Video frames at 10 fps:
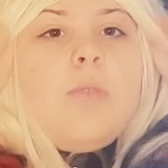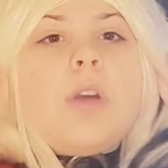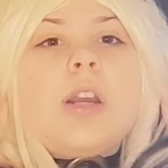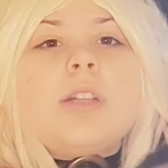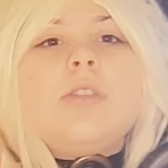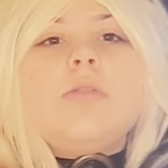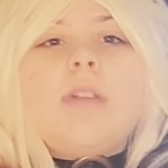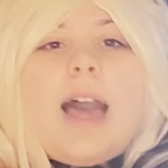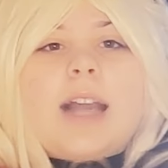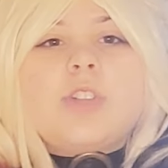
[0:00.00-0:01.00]
were to
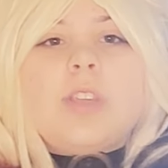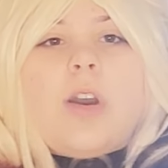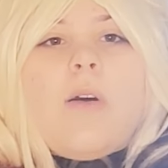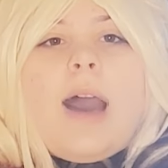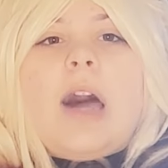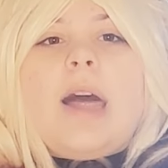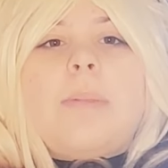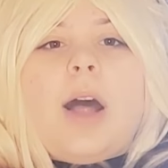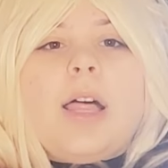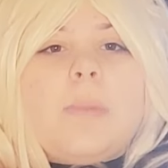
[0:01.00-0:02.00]
actually go out, I
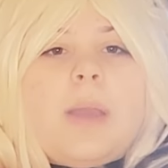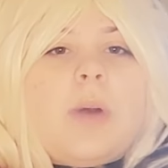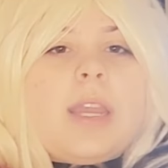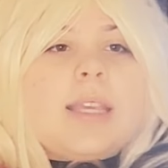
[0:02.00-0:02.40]
probably might want to get